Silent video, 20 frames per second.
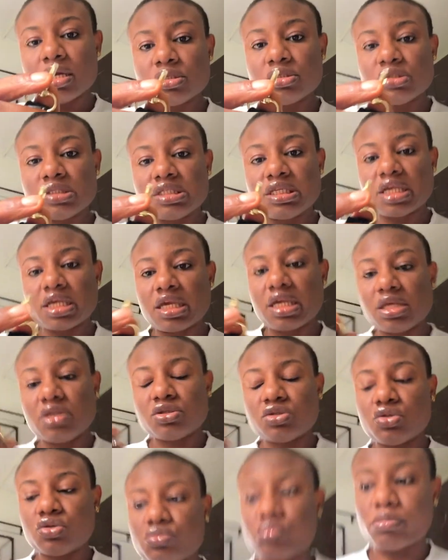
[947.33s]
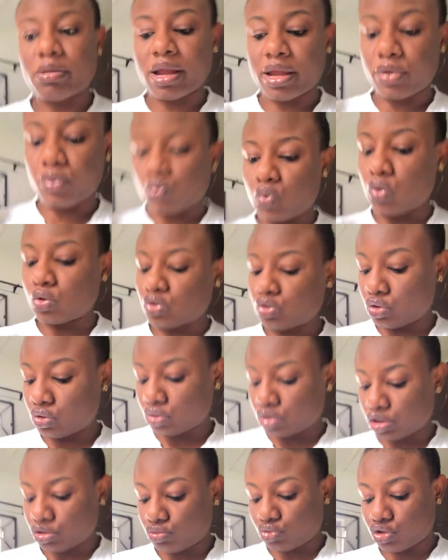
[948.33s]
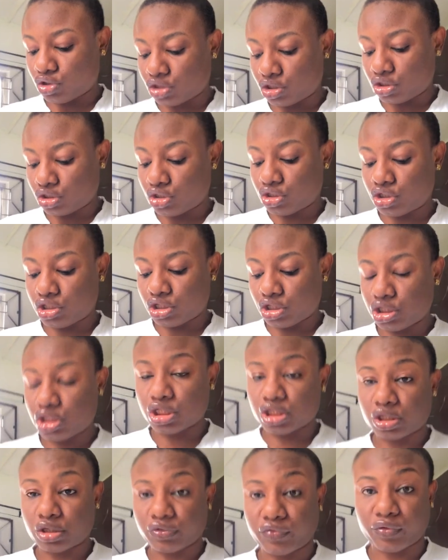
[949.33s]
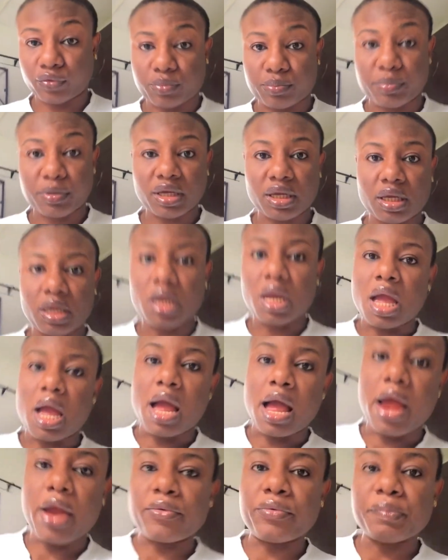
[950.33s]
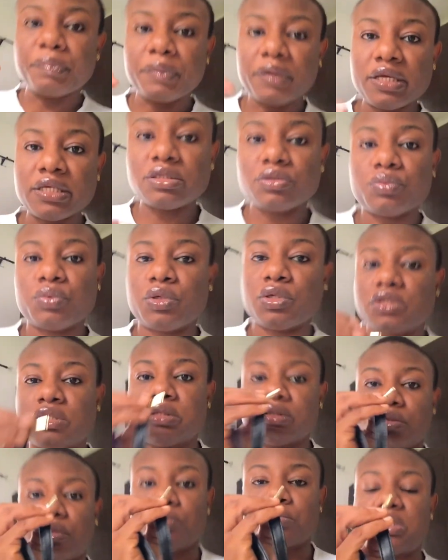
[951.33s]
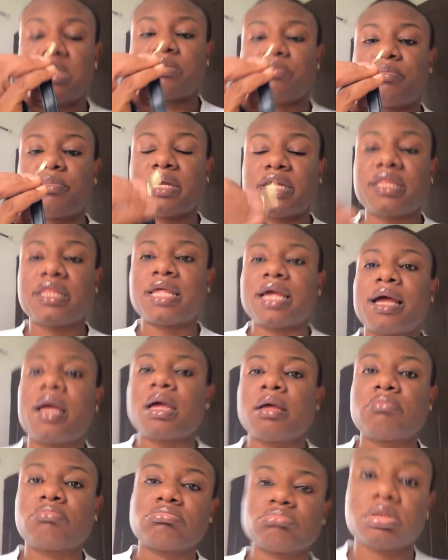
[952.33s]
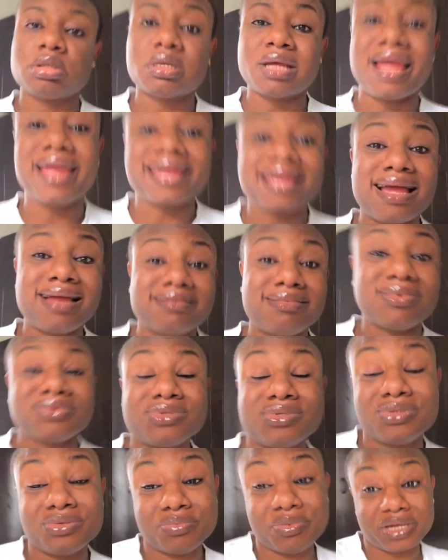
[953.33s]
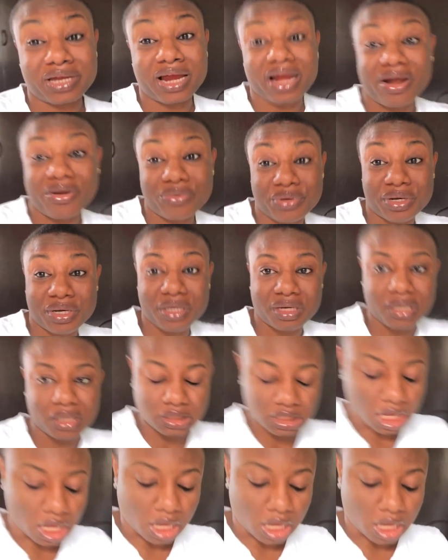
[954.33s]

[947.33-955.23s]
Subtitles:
want to take it to my one so they will just change it for me and replace it with something better so I can also be carrying it.